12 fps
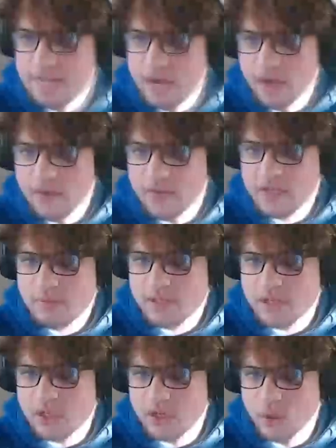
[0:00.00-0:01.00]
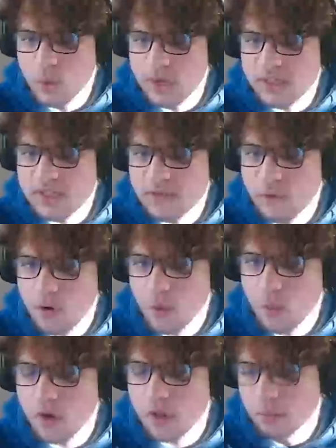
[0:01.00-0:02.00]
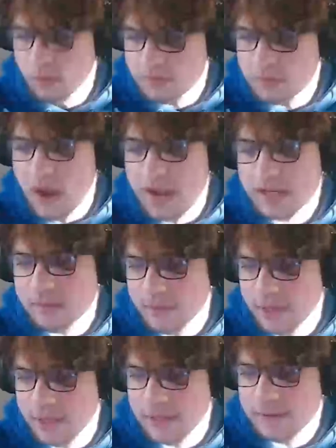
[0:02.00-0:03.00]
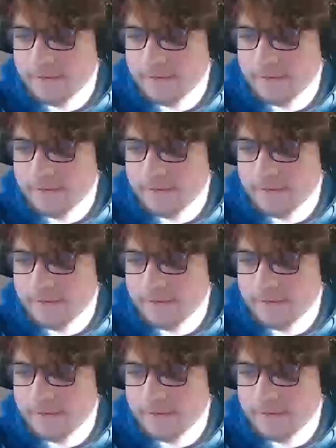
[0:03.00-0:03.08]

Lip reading: Now, in this position, queen d4, what are the moves white can play?